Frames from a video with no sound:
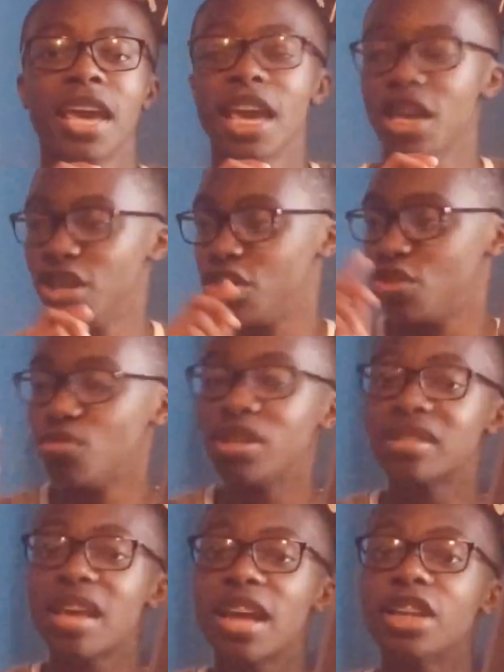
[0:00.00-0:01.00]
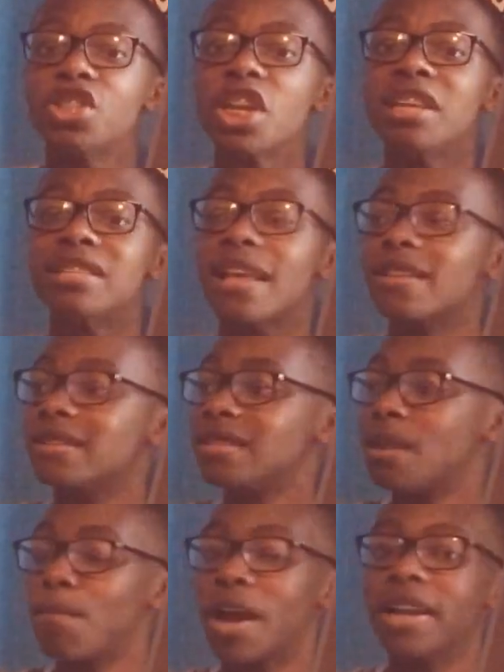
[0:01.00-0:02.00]
And you decide to chase after
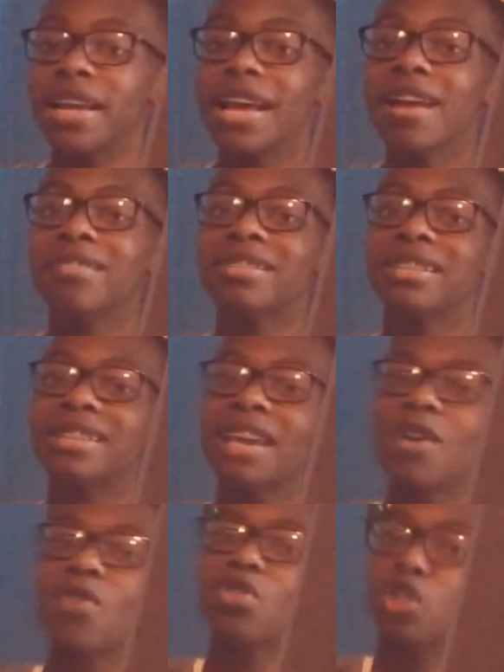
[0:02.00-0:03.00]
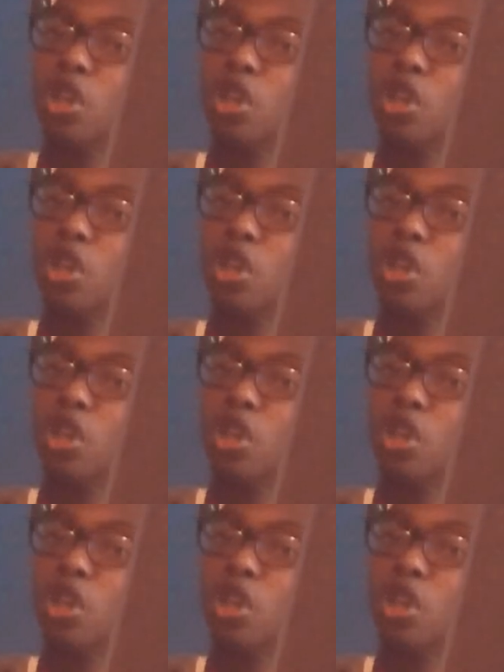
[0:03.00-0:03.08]
somebody else to take on